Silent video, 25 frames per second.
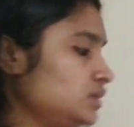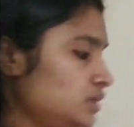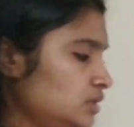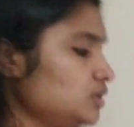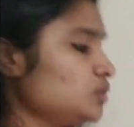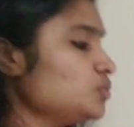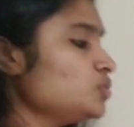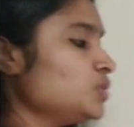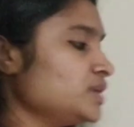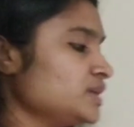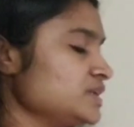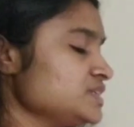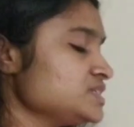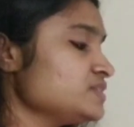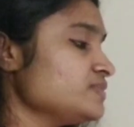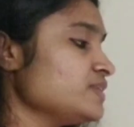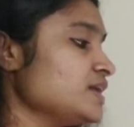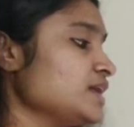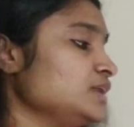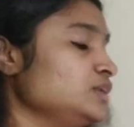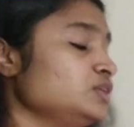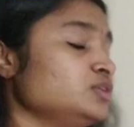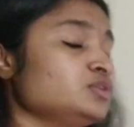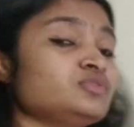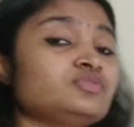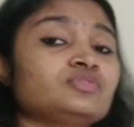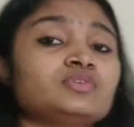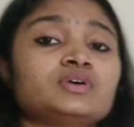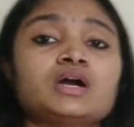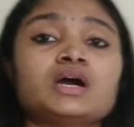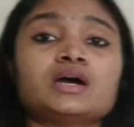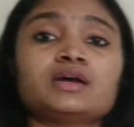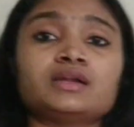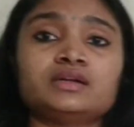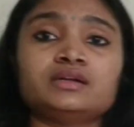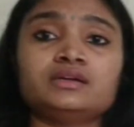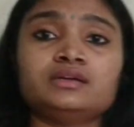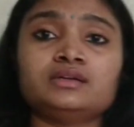Now what is the value of
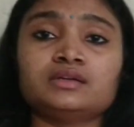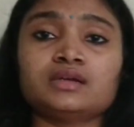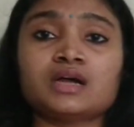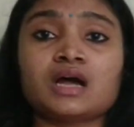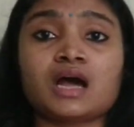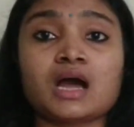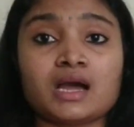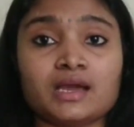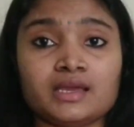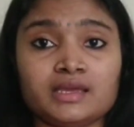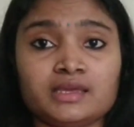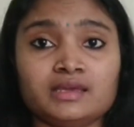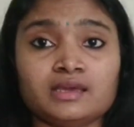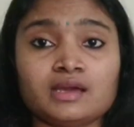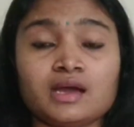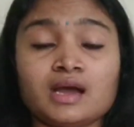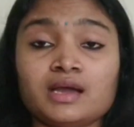current I?